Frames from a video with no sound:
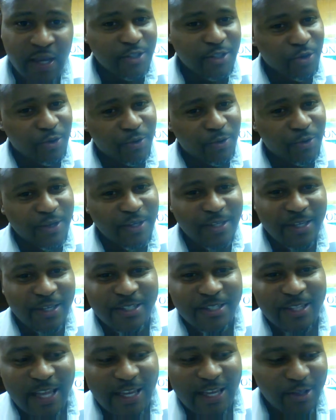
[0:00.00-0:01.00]
So
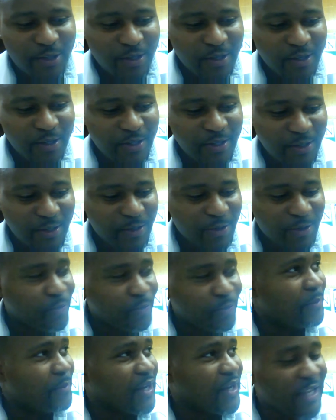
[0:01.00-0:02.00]
it's like the
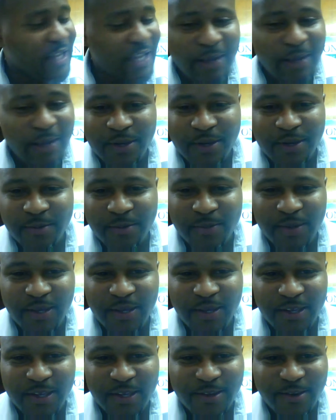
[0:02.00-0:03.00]
woman claiming to
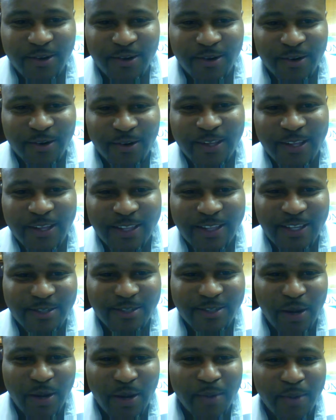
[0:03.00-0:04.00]
be, you know,
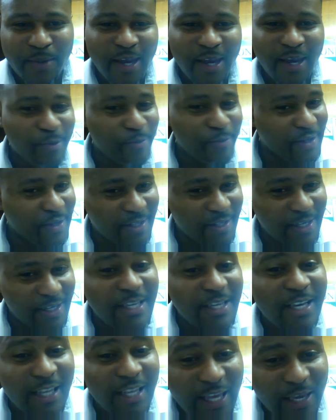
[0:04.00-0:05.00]
that's my man. Did
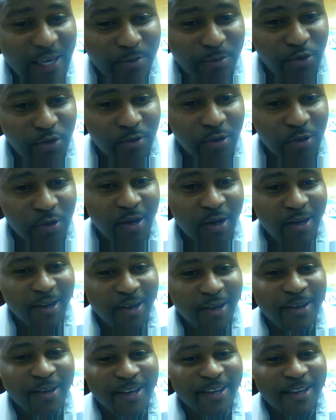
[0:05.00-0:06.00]
he claim you?
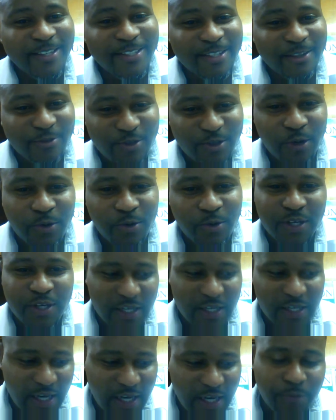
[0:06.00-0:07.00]
Because if so,
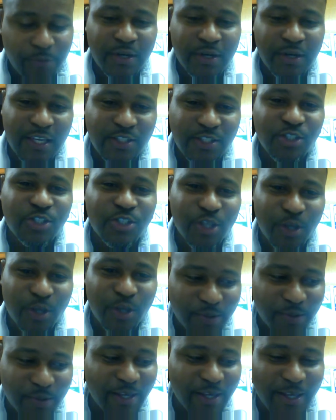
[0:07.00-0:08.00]
then in that
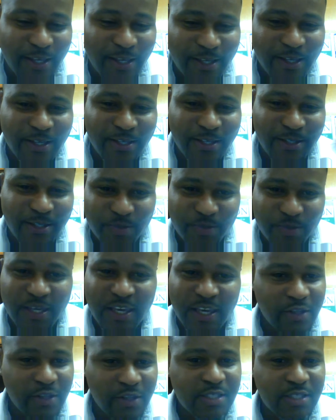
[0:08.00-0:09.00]
relationship, it's some
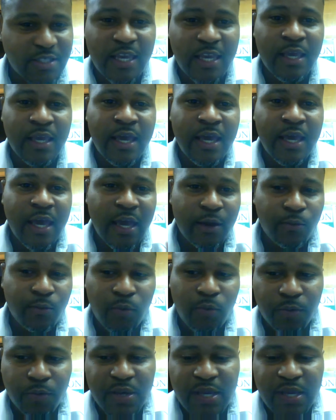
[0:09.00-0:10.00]
give and take. And
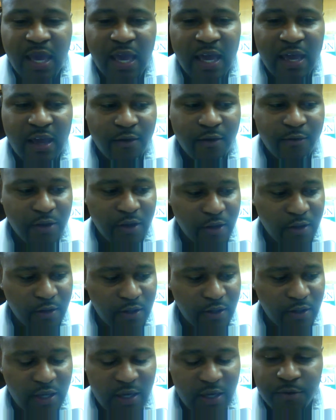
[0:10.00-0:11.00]
what we have
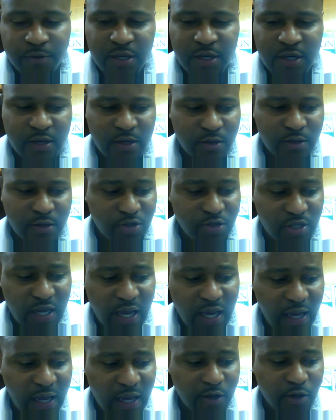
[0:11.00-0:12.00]
in Gary and in
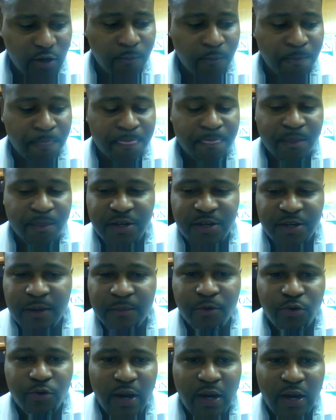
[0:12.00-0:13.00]
Chicago, the
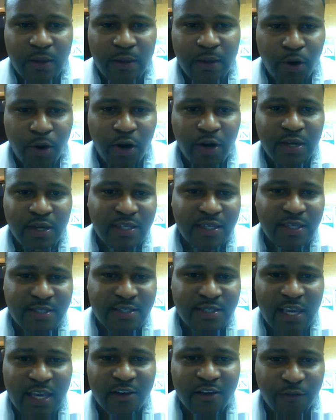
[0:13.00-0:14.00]
Democratic Party has
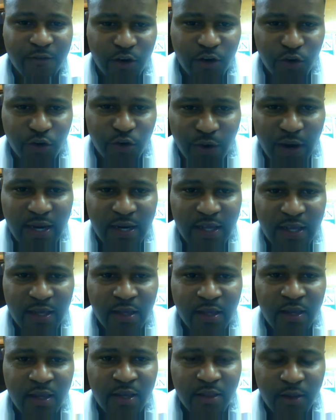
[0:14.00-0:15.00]
taken for
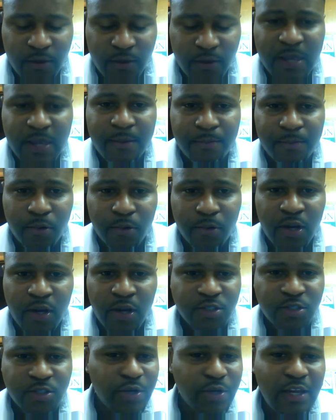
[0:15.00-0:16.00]
granted the people.
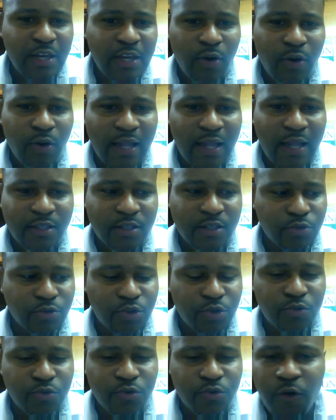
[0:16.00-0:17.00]
So they don't have to
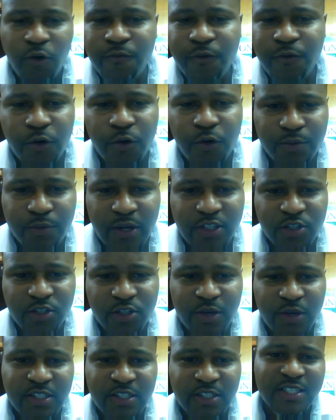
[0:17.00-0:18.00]
do no voter
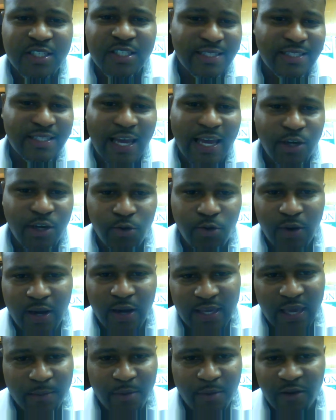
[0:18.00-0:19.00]
registration because I know
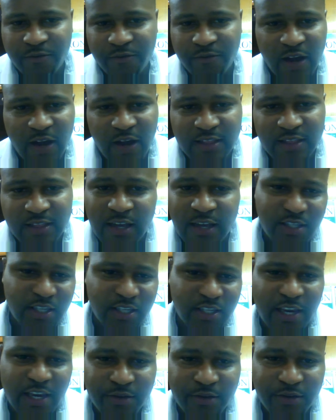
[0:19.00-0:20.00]
I got my
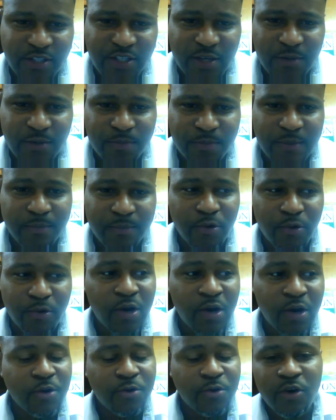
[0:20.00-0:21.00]
5,000 guaranteed people
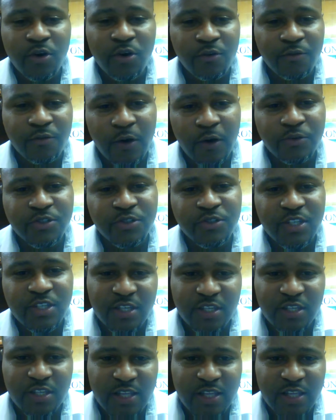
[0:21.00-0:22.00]
who go vote
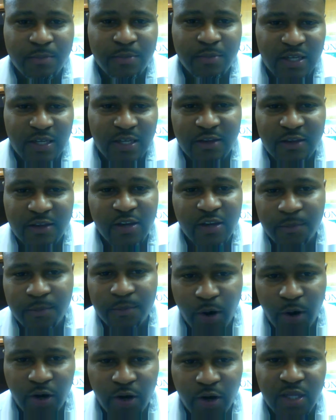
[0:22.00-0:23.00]
just because they believe in the
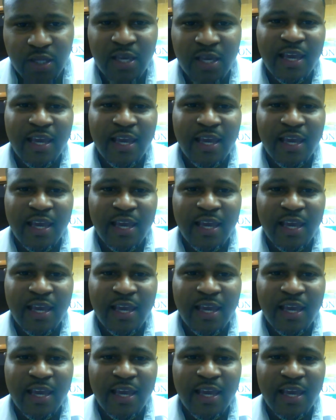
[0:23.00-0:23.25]
party.